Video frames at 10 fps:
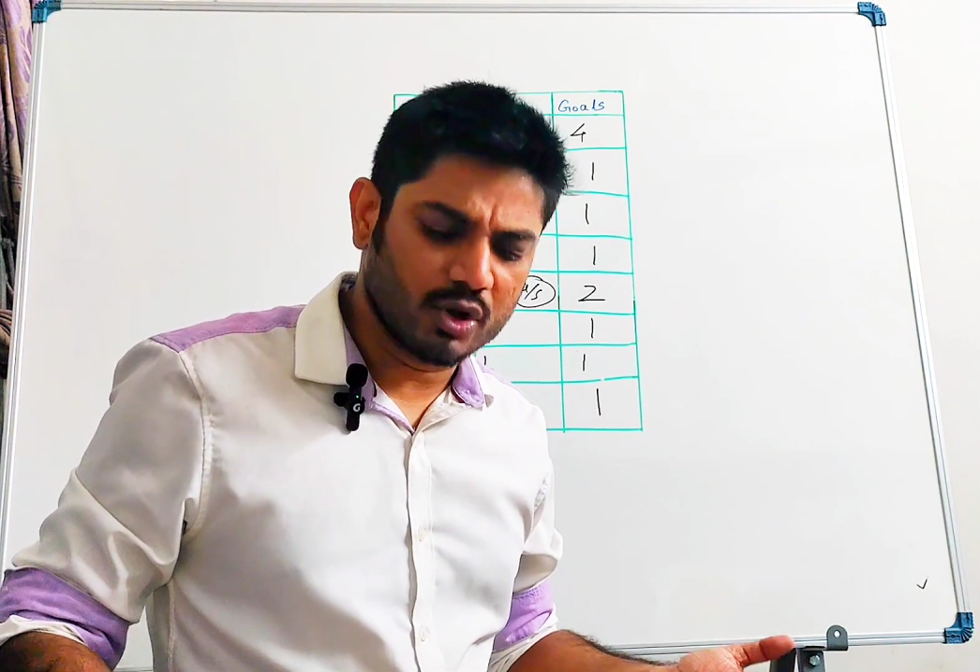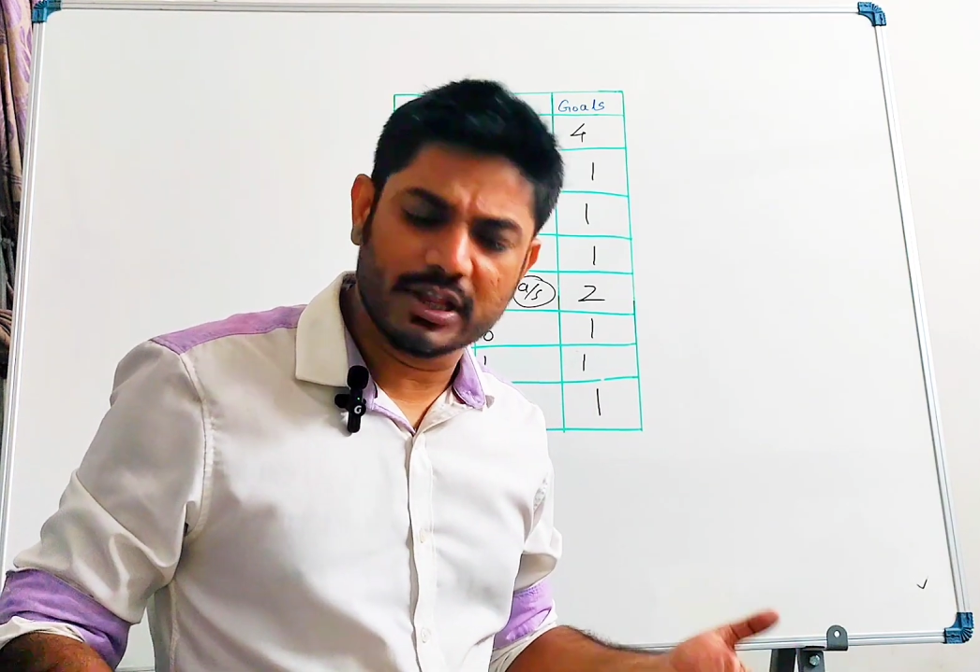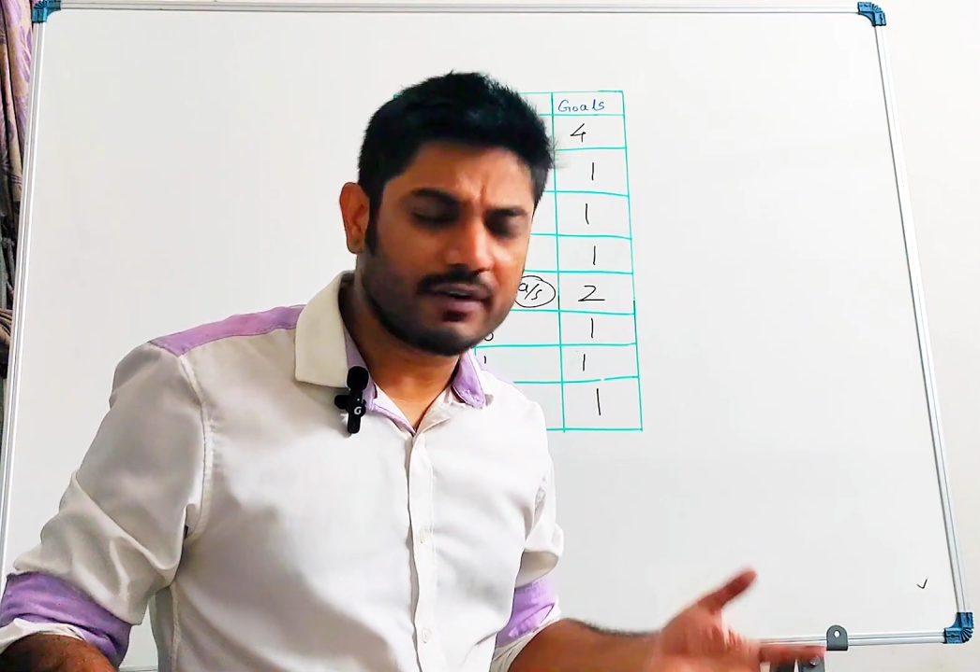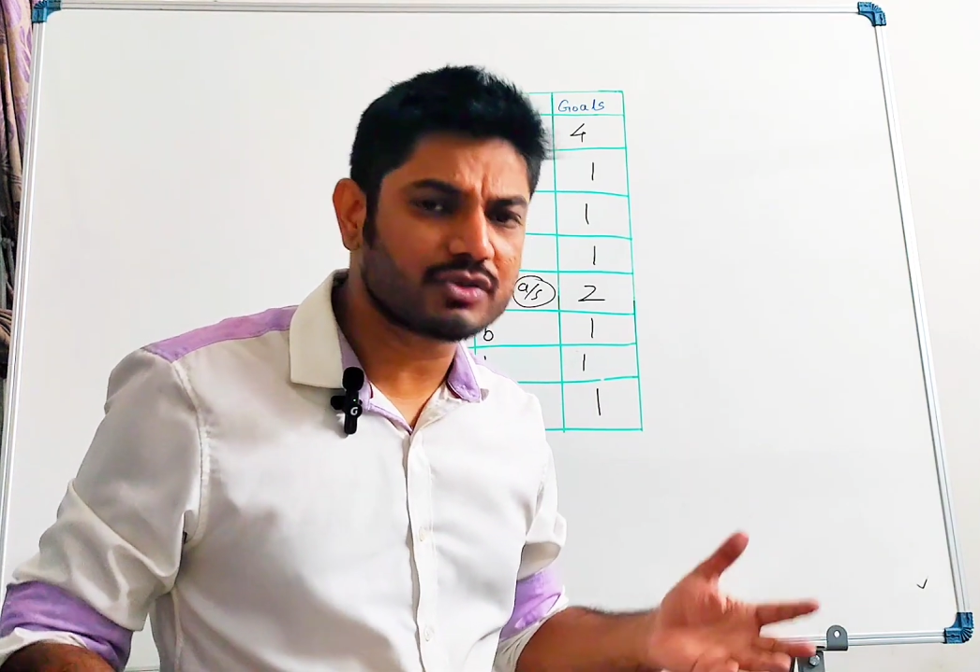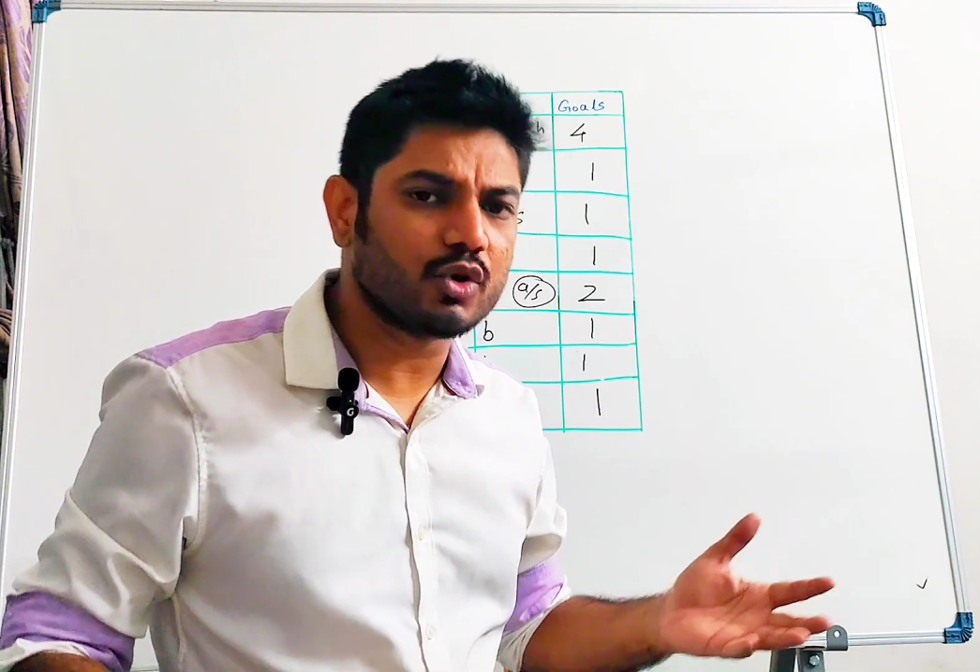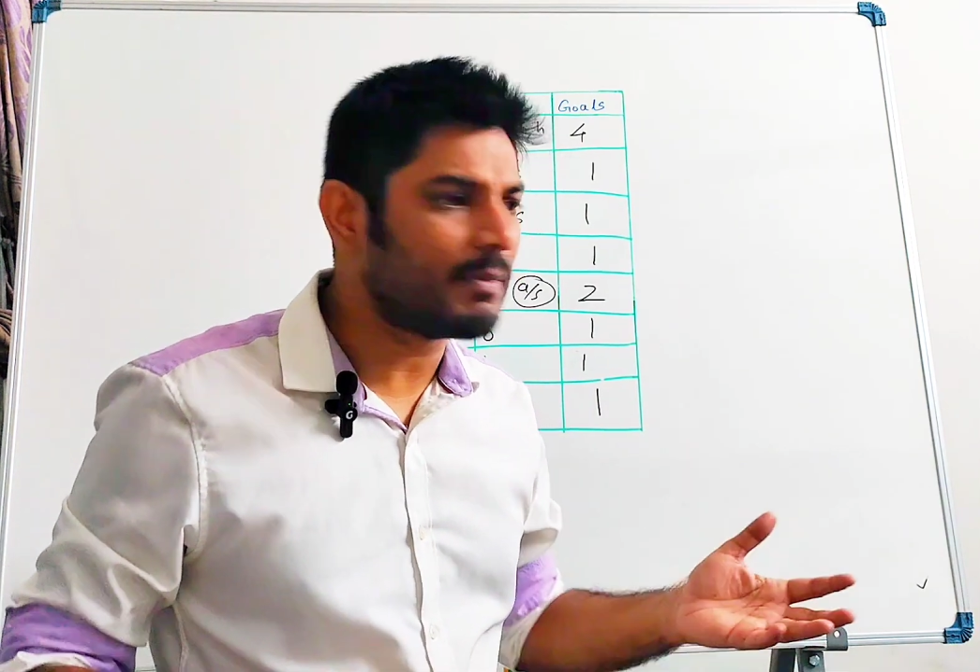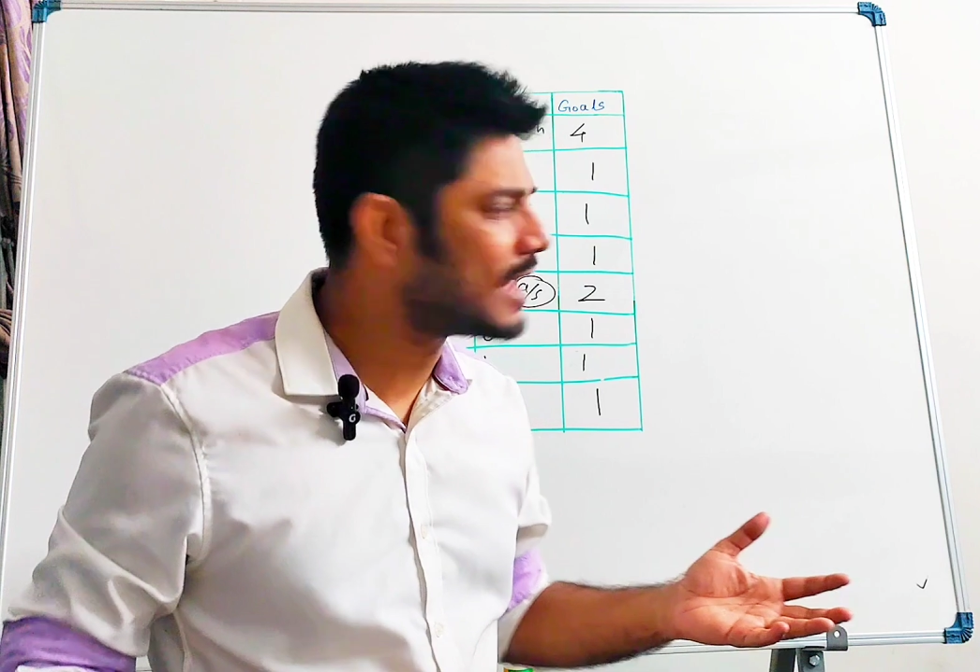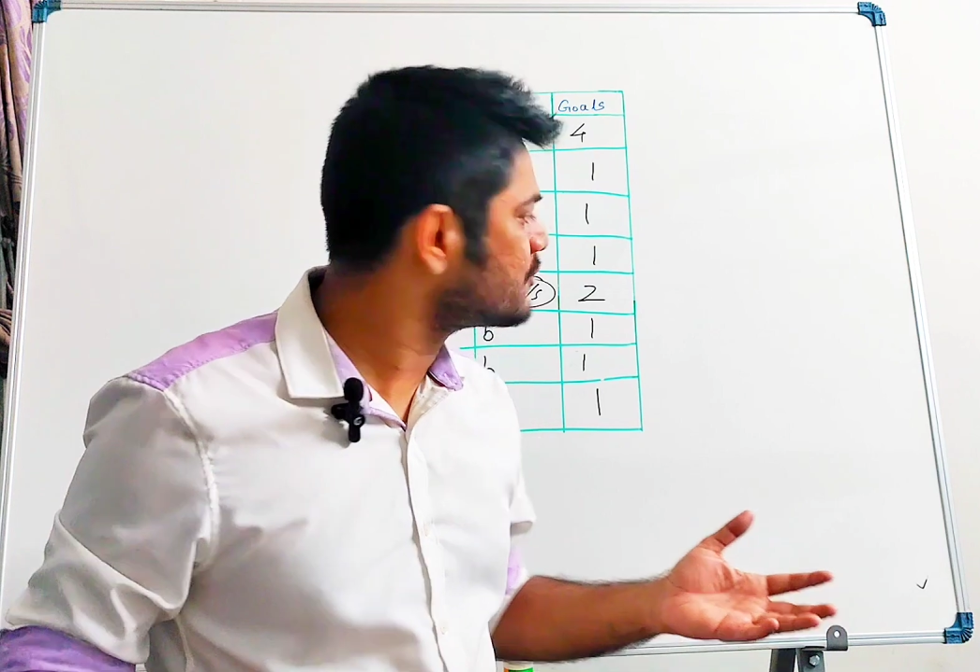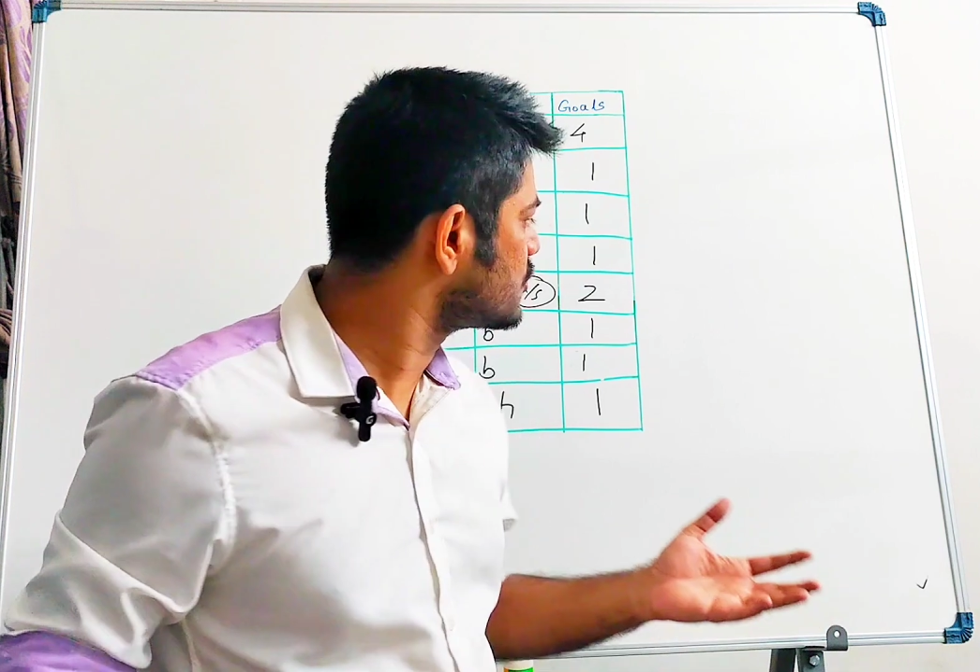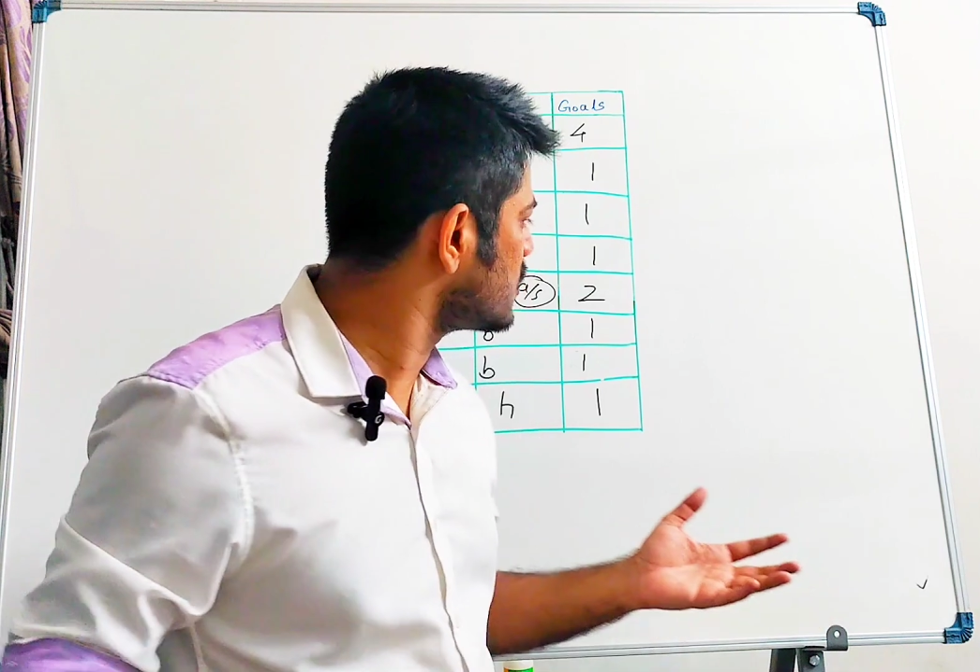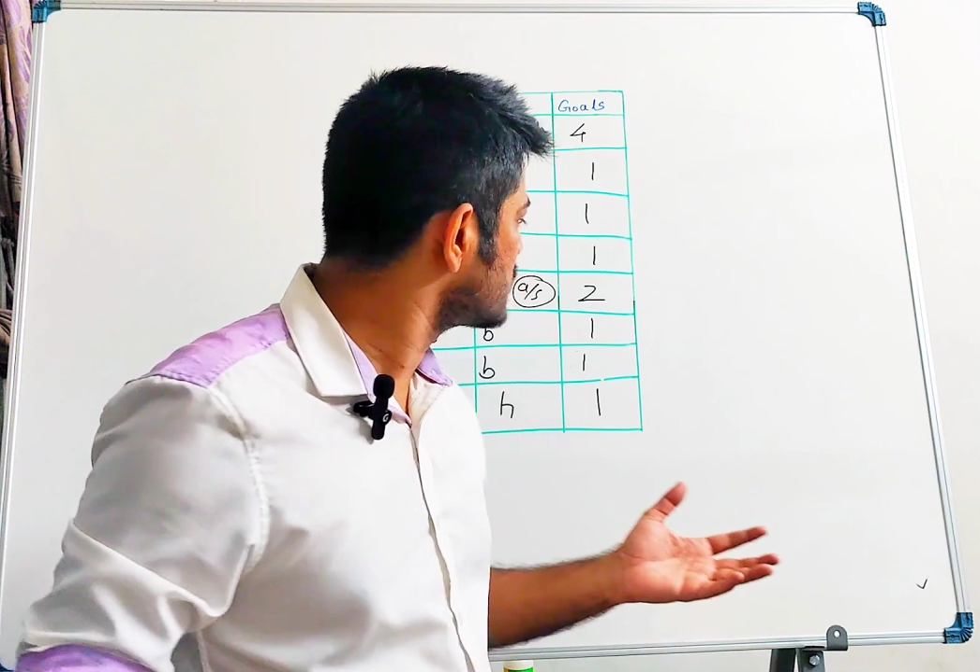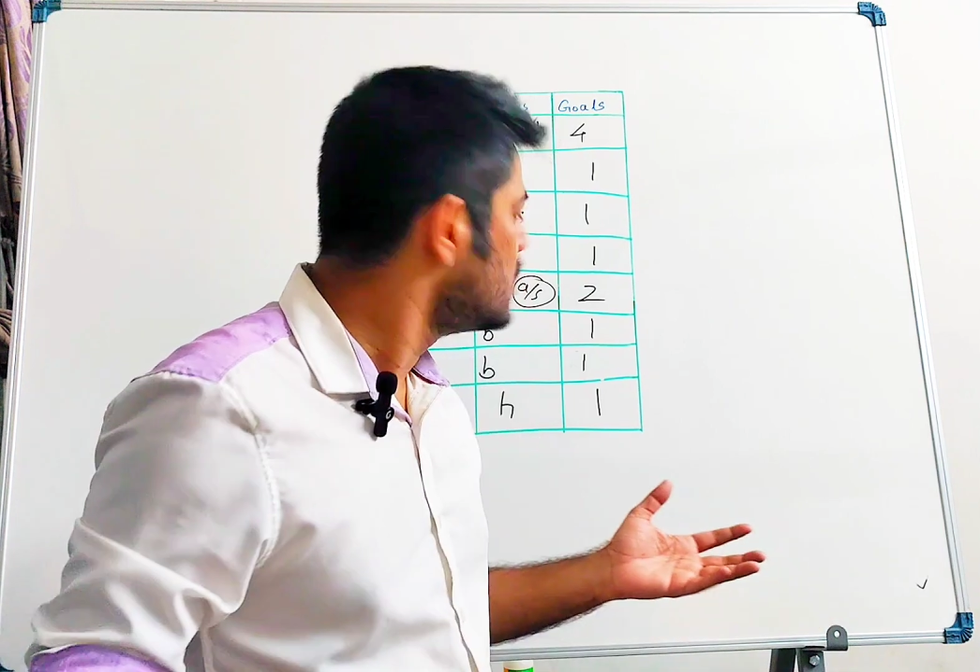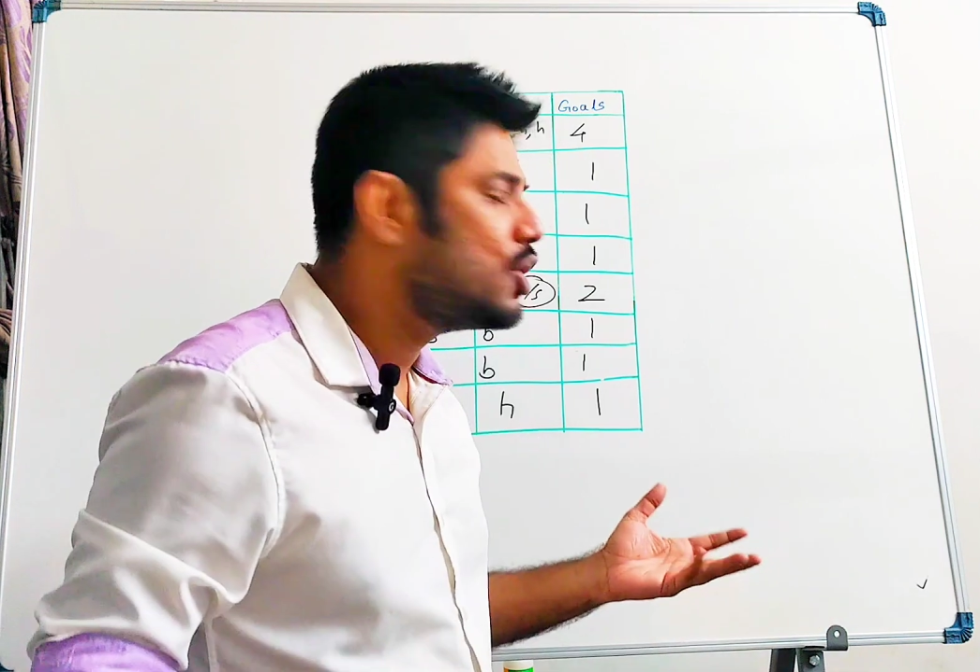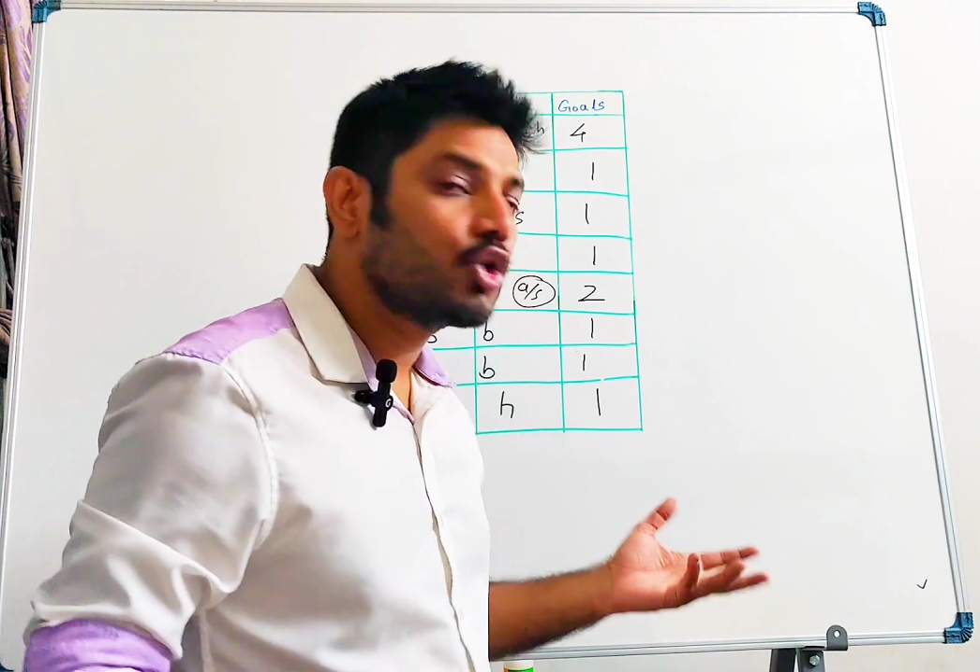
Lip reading: There was no match which was